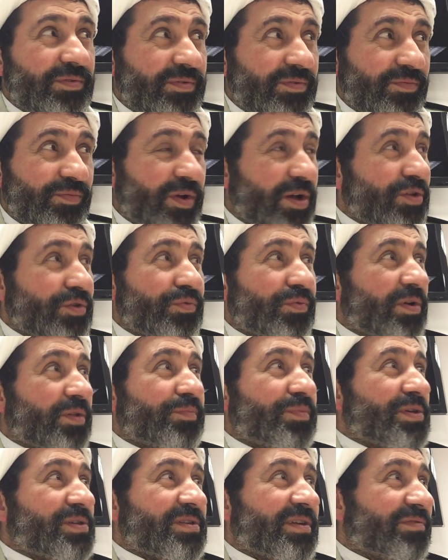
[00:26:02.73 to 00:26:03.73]
Why you
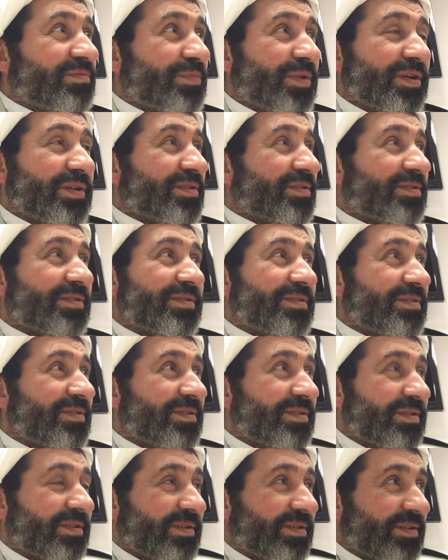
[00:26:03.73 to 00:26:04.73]
want peace of mind?
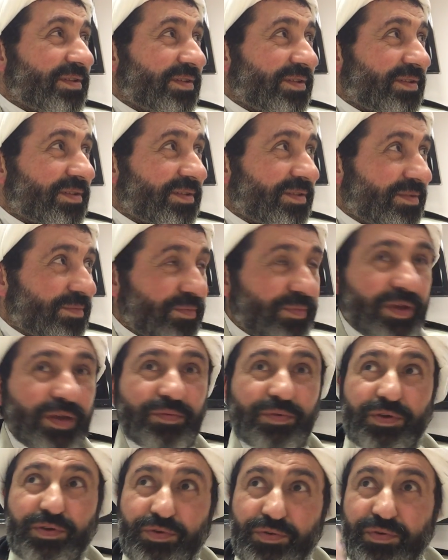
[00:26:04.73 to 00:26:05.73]

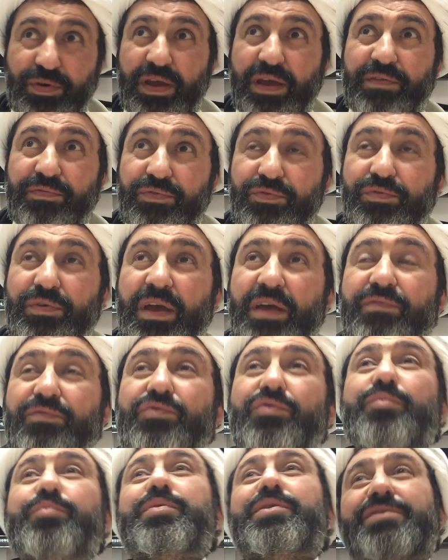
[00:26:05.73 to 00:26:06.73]
Maybe you have to have
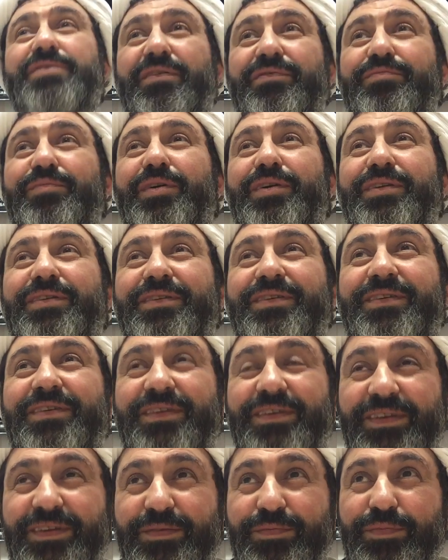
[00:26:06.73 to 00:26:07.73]
no peace of mind.
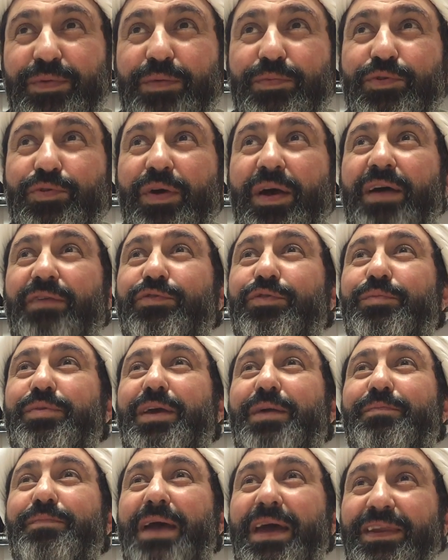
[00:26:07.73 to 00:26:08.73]
Maybe you have to
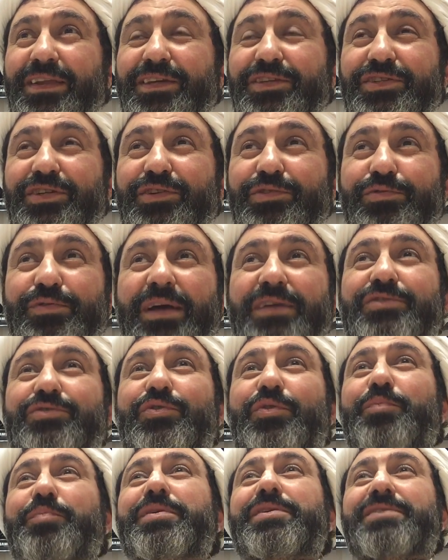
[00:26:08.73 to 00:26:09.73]
be a manager who has
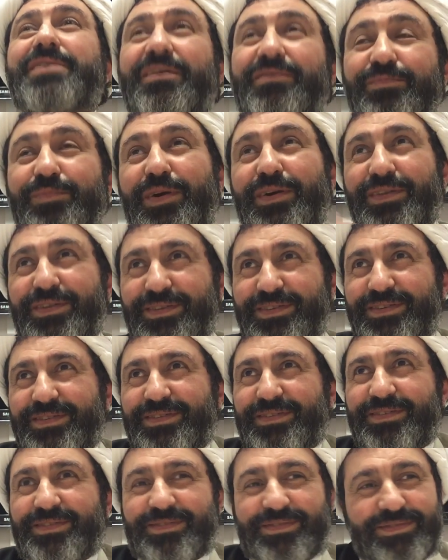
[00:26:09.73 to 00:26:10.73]
no peace of mind.
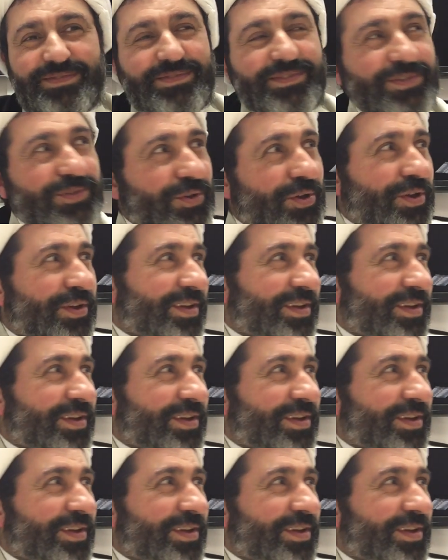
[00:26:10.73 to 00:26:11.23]
So,